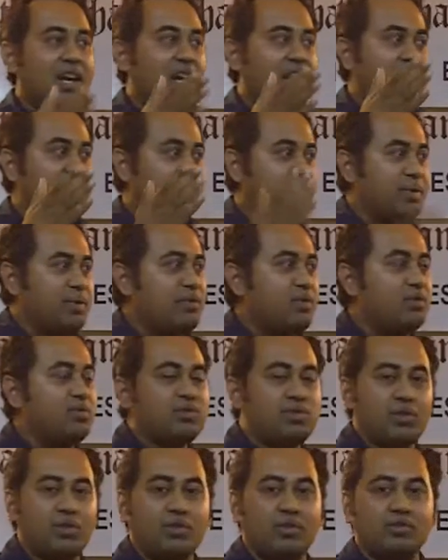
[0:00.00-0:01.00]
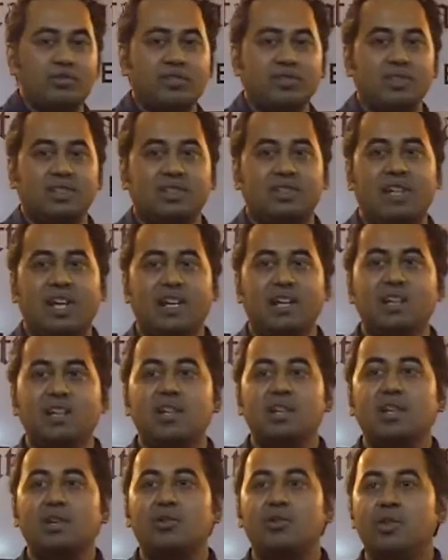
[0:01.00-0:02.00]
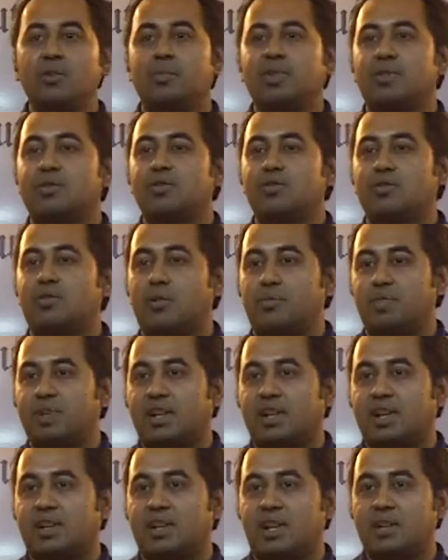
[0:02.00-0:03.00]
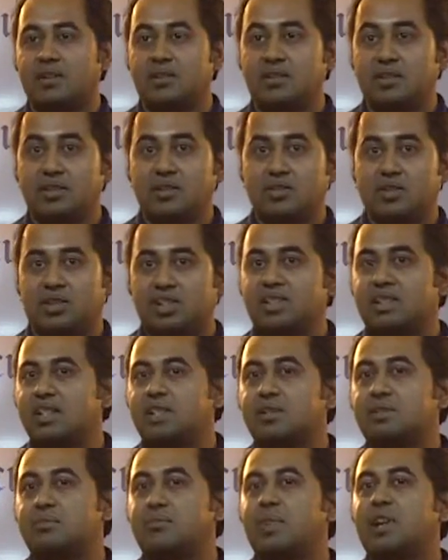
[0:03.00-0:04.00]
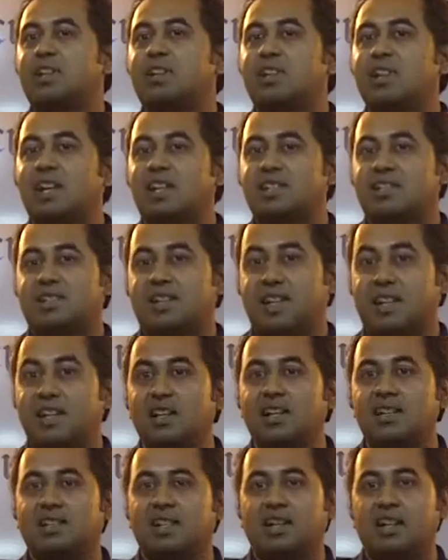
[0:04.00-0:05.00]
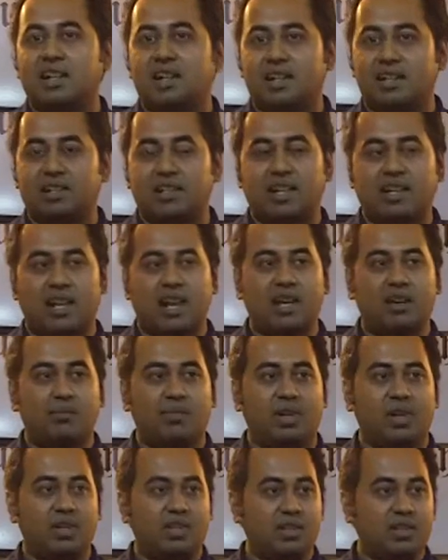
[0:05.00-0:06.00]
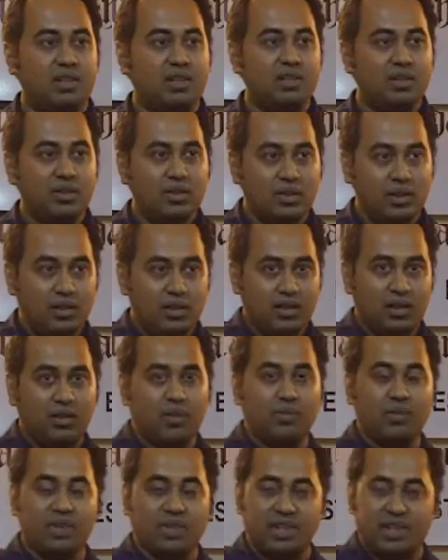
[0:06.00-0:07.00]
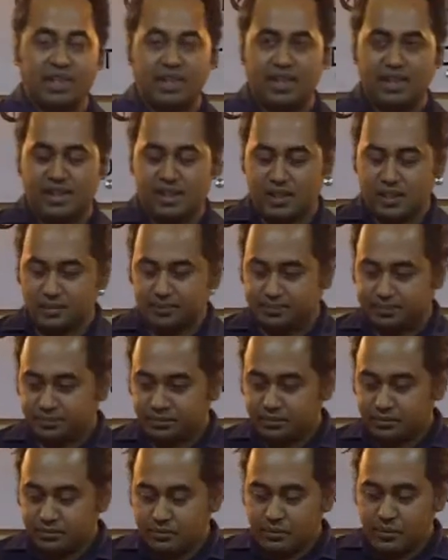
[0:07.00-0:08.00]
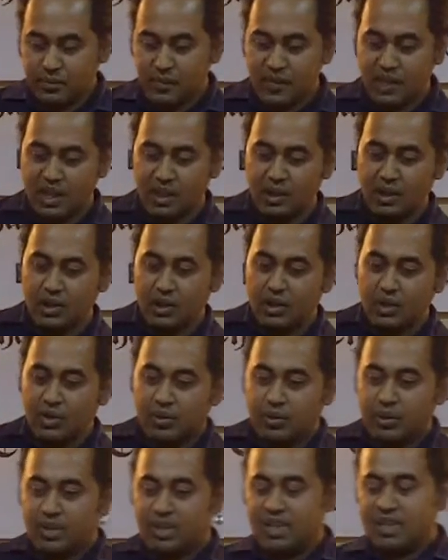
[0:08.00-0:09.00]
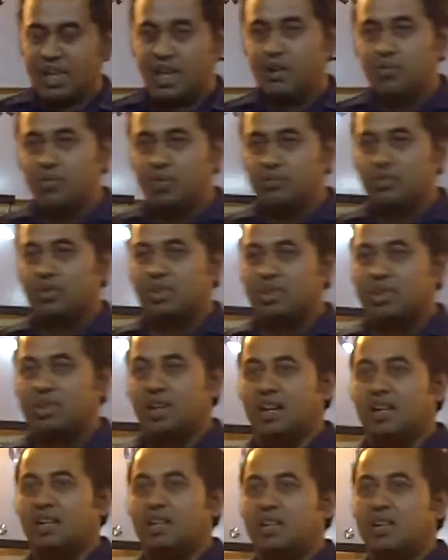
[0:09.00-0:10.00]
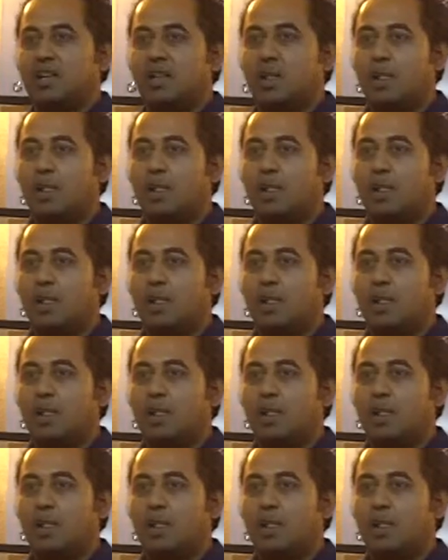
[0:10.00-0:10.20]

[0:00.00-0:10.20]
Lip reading: and if you do so, then you will be good communicator. So this is my second lesson learned that I have learned over the years. With this, I will move to the third